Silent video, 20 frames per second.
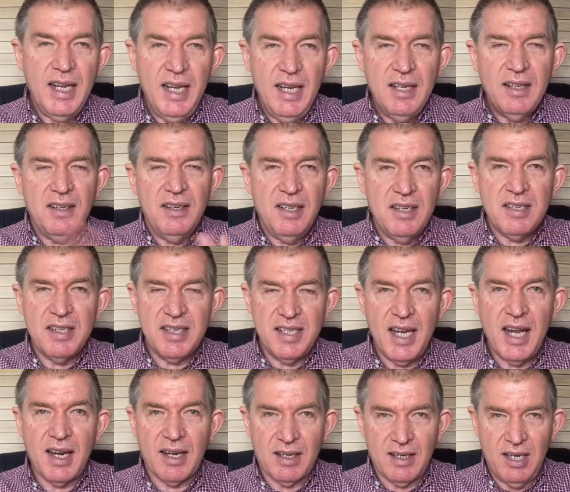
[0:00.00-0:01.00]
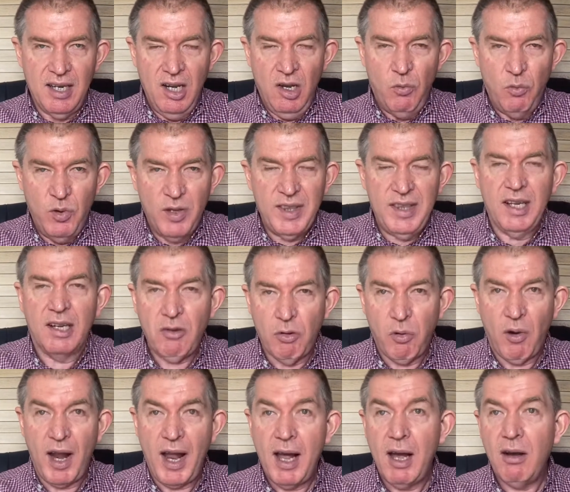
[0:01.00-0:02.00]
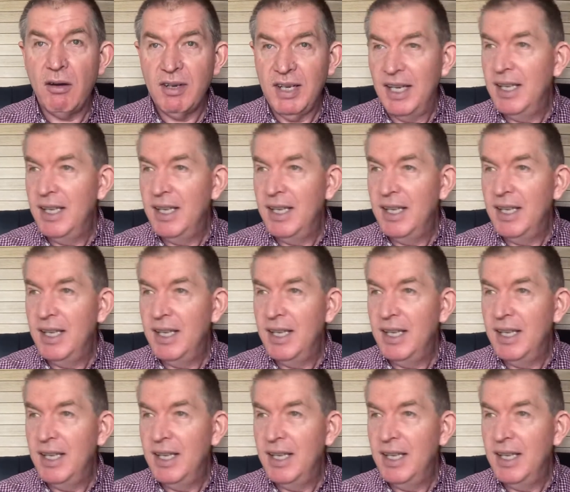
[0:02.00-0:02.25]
intersect with the crowd,